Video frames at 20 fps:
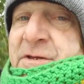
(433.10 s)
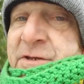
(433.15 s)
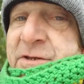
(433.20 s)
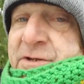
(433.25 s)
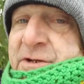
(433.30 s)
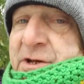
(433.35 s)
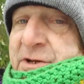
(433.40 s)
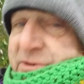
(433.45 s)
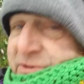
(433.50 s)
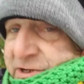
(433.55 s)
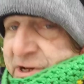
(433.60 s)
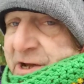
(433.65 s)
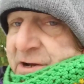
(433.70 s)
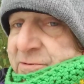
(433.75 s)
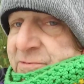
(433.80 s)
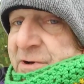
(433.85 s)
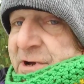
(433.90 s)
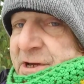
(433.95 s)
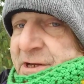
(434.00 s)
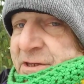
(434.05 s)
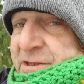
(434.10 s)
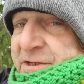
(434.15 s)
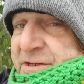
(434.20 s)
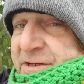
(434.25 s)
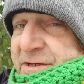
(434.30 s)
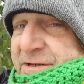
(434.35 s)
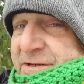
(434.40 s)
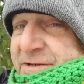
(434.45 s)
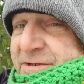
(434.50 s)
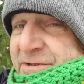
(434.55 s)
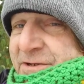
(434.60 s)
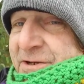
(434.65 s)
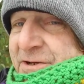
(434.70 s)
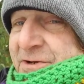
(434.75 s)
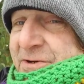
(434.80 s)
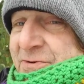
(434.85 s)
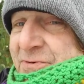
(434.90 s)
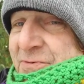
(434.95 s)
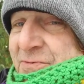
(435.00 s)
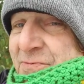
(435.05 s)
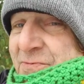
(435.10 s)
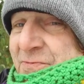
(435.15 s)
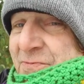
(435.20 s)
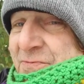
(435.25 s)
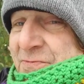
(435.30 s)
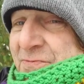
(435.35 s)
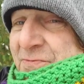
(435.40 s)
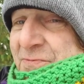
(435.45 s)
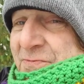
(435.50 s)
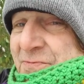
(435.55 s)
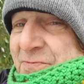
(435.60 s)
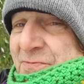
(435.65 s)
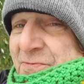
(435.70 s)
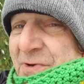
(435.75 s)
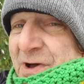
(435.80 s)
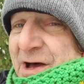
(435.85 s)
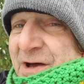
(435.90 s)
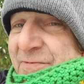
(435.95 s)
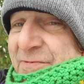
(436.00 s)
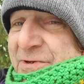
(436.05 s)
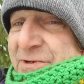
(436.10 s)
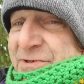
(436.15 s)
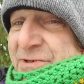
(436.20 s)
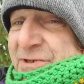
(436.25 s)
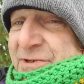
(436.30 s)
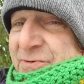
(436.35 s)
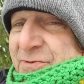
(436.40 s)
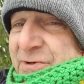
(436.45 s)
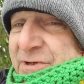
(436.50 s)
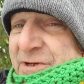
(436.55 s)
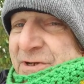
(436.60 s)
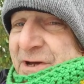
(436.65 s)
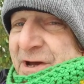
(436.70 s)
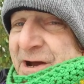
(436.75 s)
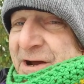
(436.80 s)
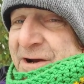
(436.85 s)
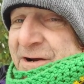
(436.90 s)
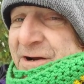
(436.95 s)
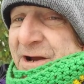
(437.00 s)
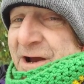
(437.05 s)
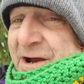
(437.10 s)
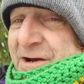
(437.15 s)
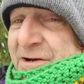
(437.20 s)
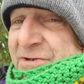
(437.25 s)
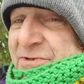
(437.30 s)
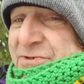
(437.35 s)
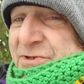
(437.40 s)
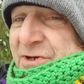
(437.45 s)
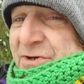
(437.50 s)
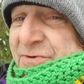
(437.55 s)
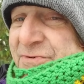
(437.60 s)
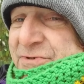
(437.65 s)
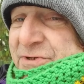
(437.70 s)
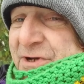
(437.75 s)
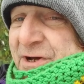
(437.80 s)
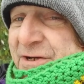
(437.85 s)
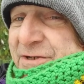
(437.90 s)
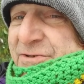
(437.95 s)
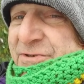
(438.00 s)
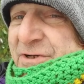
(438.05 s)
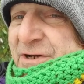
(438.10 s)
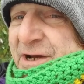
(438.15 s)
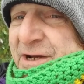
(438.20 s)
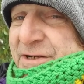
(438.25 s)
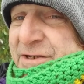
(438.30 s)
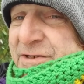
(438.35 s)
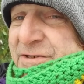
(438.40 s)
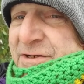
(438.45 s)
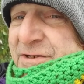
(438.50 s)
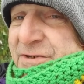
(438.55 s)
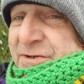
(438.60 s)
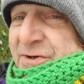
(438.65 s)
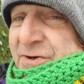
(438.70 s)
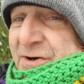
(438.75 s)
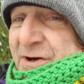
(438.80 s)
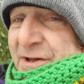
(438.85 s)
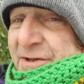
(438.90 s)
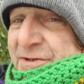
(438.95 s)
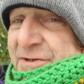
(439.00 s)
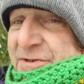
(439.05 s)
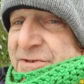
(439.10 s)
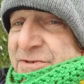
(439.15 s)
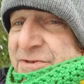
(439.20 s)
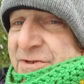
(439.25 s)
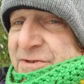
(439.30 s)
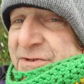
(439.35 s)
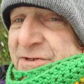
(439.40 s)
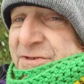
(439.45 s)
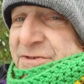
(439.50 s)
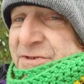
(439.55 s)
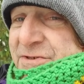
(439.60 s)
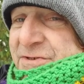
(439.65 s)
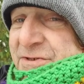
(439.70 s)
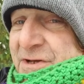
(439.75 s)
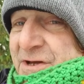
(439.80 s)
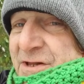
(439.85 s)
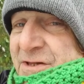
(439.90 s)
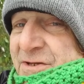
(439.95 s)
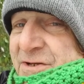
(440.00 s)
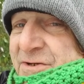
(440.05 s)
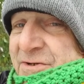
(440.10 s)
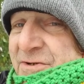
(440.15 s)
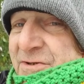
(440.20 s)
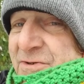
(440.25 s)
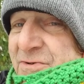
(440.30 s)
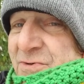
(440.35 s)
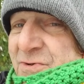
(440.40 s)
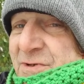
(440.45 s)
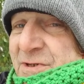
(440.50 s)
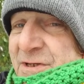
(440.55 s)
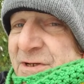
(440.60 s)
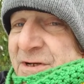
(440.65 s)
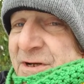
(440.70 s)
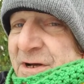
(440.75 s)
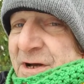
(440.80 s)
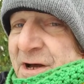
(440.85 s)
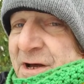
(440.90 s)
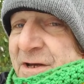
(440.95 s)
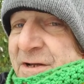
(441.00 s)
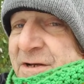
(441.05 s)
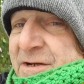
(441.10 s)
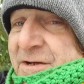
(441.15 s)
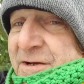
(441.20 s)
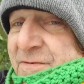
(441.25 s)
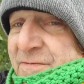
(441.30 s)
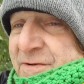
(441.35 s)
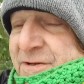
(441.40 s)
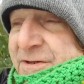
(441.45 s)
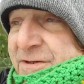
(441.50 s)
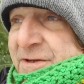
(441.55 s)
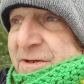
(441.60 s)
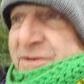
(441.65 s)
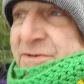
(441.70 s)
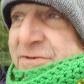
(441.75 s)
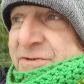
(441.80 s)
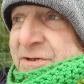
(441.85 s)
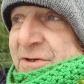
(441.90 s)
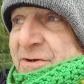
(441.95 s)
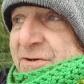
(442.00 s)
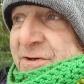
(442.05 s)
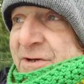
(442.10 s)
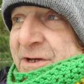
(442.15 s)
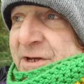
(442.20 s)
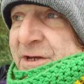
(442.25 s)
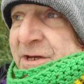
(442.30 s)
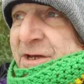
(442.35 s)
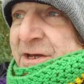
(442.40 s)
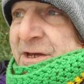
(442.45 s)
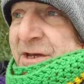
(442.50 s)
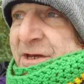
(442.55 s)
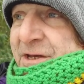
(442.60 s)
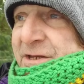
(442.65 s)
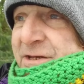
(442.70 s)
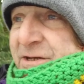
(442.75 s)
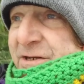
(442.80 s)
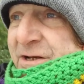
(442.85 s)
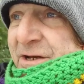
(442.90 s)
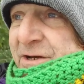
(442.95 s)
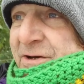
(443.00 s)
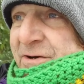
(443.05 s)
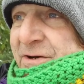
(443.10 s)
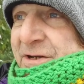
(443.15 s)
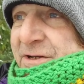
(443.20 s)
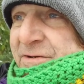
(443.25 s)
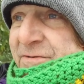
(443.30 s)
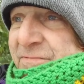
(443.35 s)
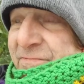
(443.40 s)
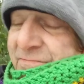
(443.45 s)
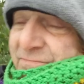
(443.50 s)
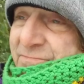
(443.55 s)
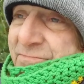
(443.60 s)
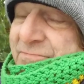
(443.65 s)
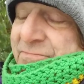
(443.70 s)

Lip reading: directly, obviously our higher selves contracted to do all this, so this is all under the will of God and everything. So, and